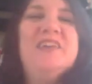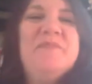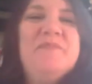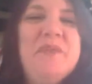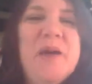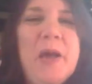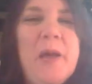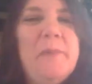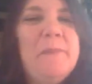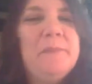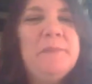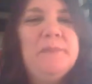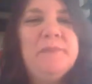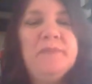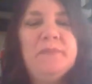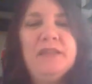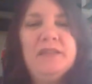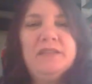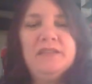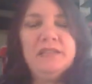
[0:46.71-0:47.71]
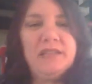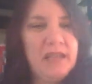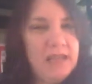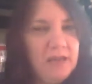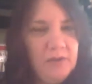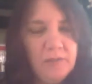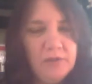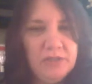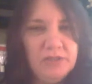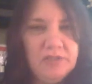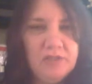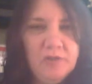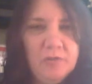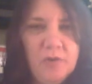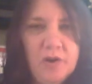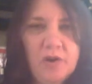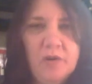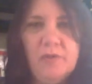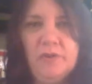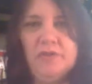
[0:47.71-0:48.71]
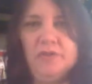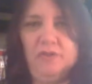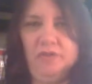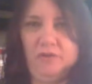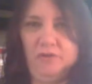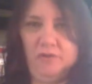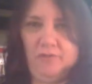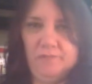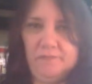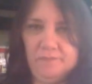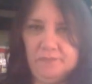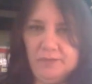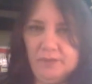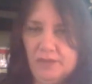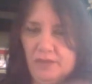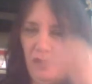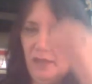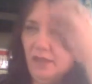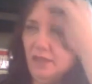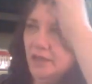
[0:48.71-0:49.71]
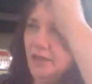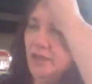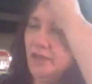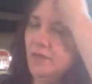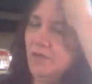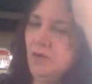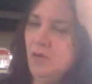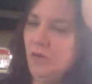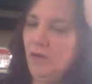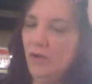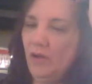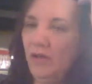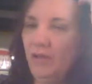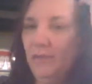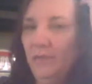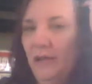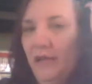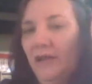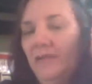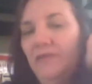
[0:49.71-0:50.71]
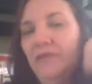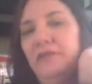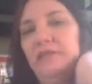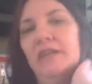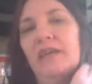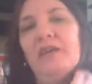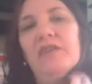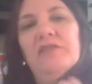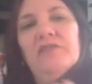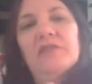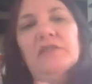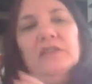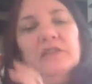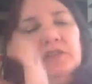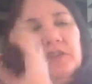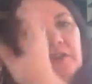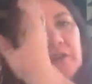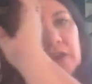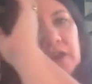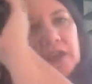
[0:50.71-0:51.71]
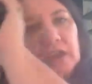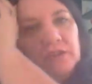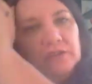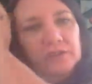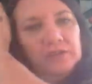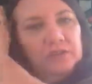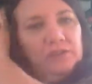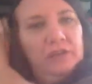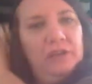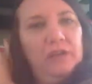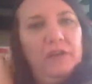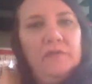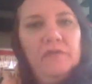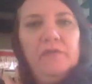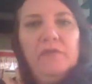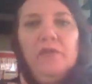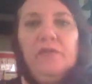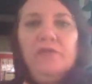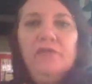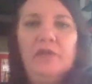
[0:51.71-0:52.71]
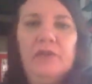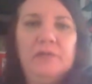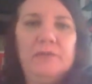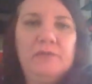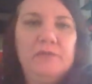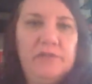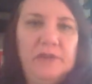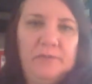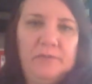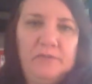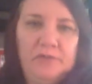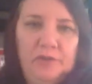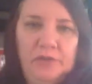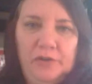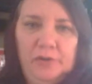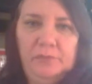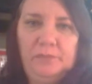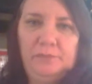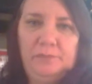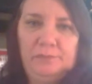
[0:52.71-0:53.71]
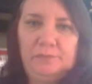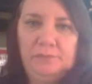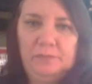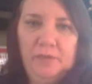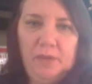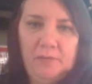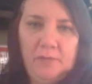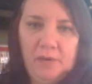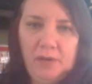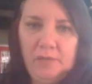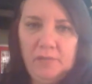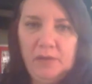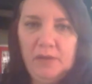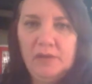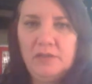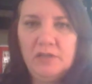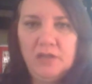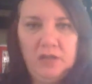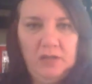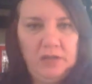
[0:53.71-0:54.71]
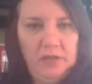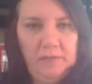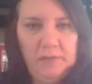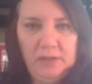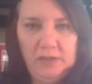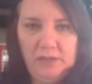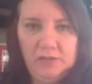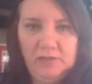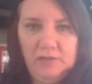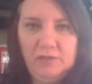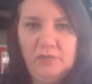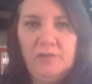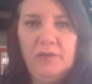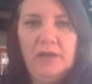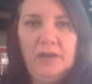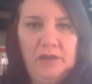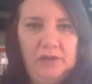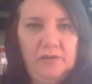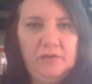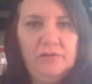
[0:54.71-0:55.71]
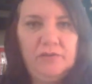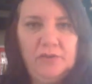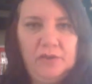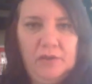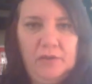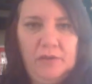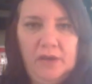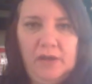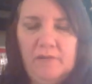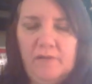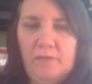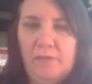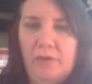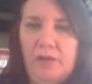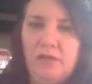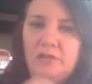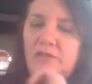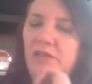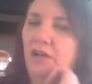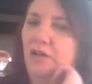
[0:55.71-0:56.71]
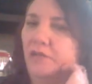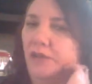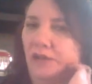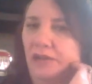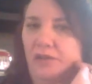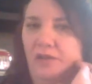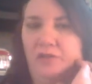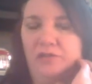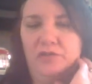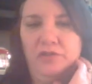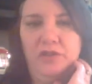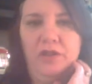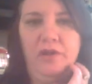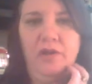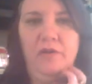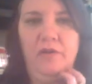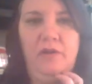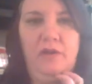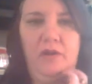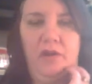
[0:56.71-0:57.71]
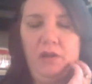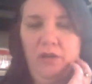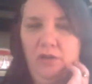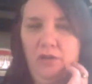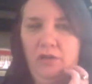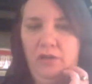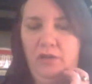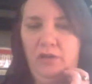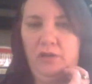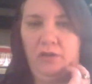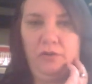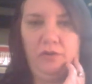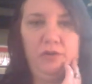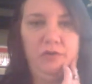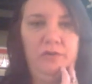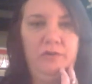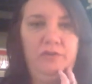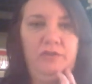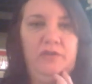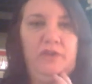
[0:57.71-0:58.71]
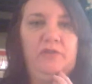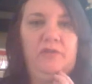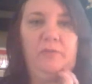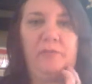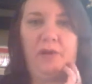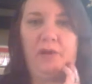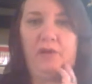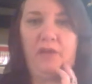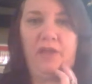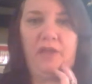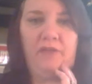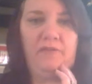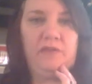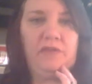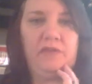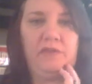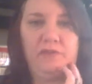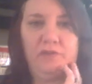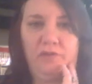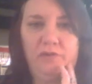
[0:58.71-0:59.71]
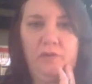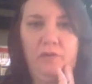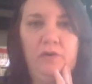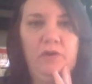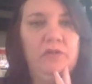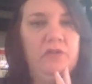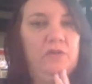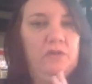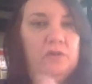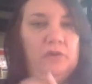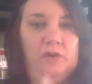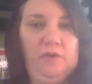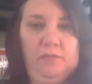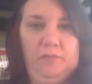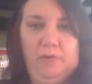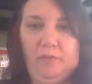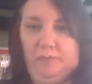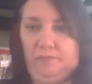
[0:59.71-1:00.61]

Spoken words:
But today I wanted to work with you on manifestation and creation of your dreams come true. I'm going to be talking about this on the radio show. I have a Blog Talk radio show. You can Google Sandra Bear Davis or the New Earth,